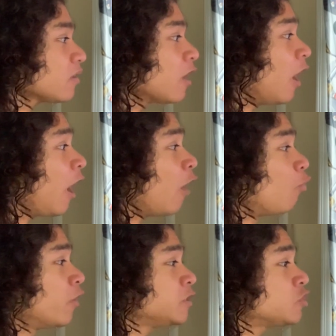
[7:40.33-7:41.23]

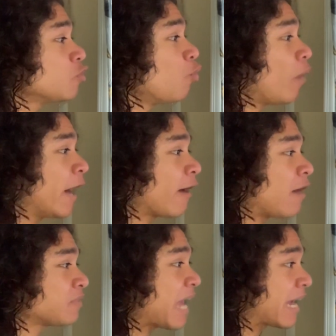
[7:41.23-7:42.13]
once you wear
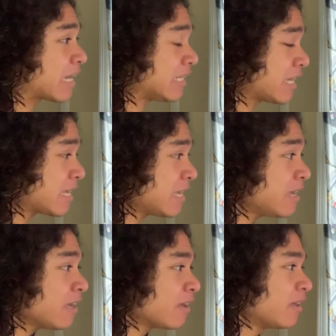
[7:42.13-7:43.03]
out that
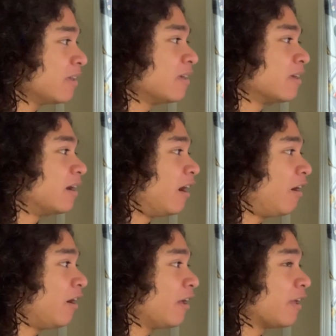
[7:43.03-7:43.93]
clicking,
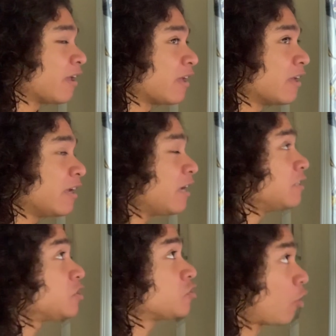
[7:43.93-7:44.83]

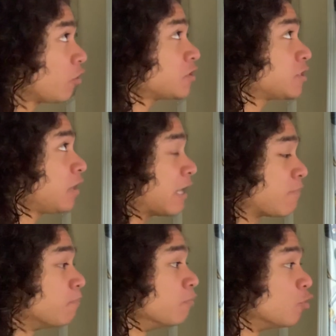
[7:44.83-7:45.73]
it starts like
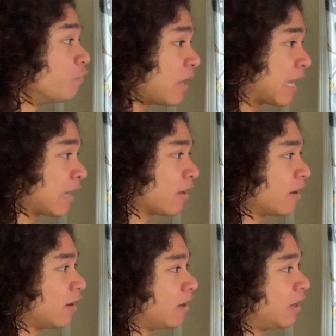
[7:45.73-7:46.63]
moving
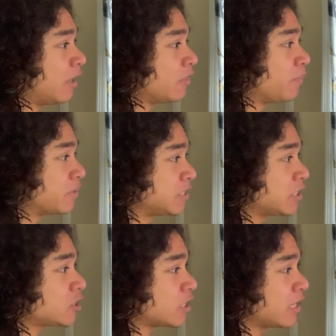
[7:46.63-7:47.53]
the
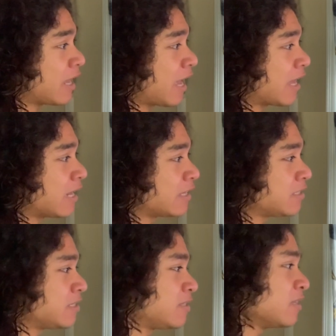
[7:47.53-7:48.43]
position, and
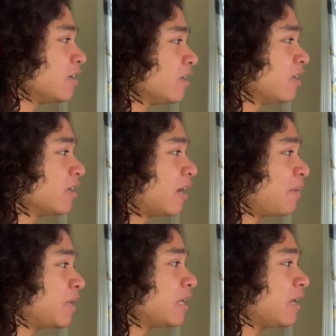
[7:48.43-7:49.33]
it's, I
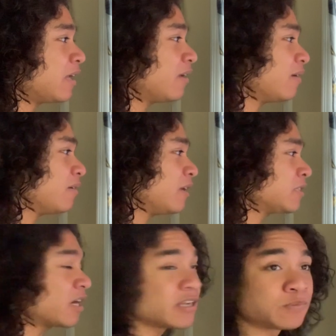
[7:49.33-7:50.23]
mean,
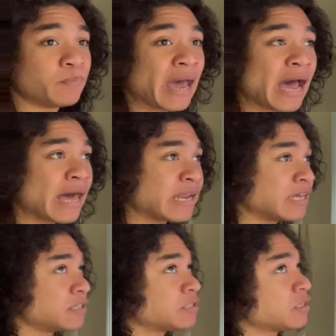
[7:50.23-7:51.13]
it's not as bad
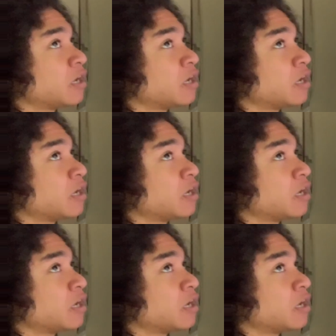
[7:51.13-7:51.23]
as